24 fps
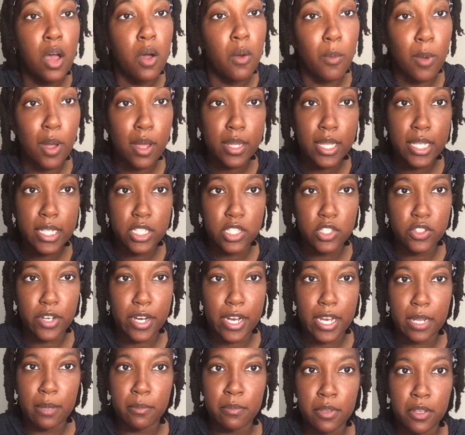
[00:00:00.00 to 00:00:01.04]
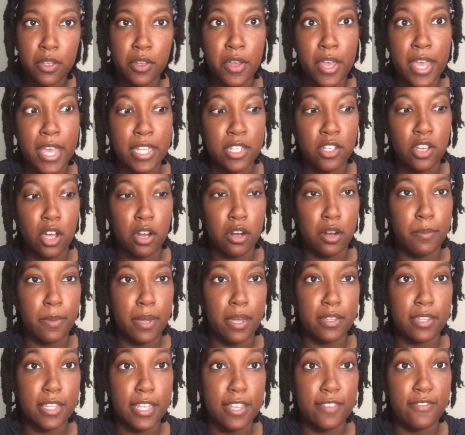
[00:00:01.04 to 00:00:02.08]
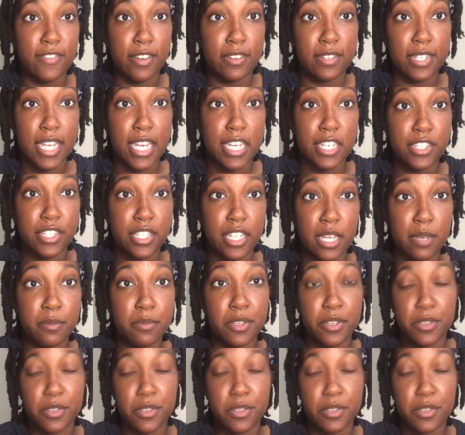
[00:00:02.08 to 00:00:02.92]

While that's drying, I'm going to go ahead and talk about the foundation that I'm